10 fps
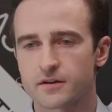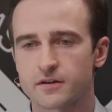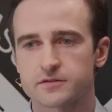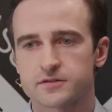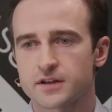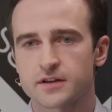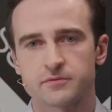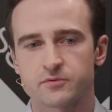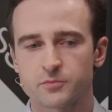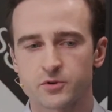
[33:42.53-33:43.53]

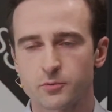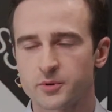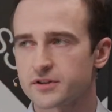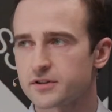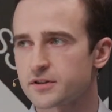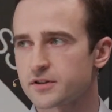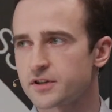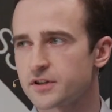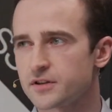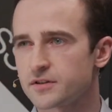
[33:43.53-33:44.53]
Starting from the opening,
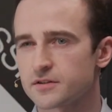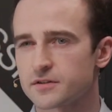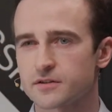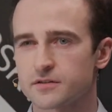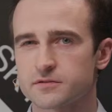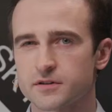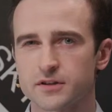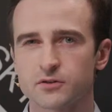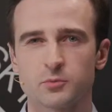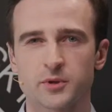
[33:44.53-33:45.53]
he
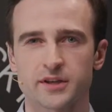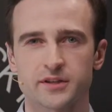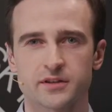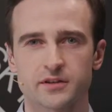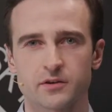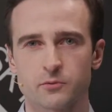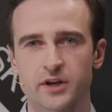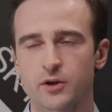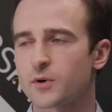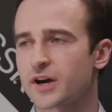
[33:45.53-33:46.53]
tried to play it
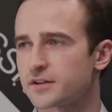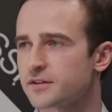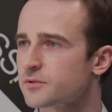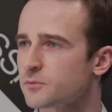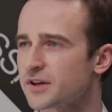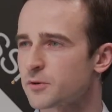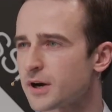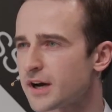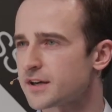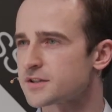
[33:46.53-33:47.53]
very
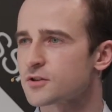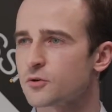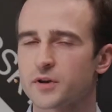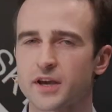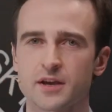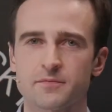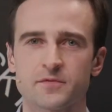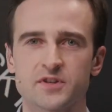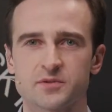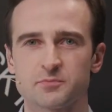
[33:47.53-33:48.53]
quiet, slow game
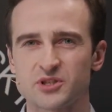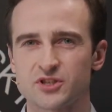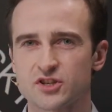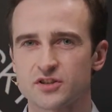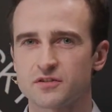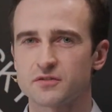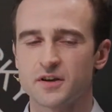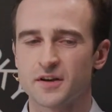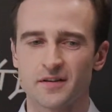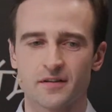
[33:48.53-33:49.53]
with positional
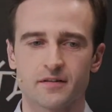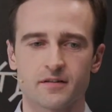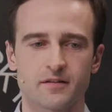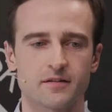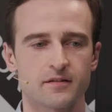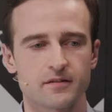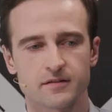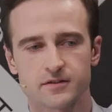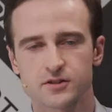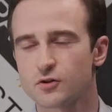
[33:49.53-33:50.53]

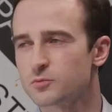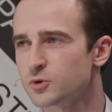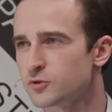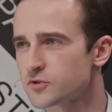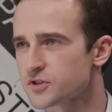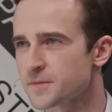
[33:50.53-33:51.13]
slow moves.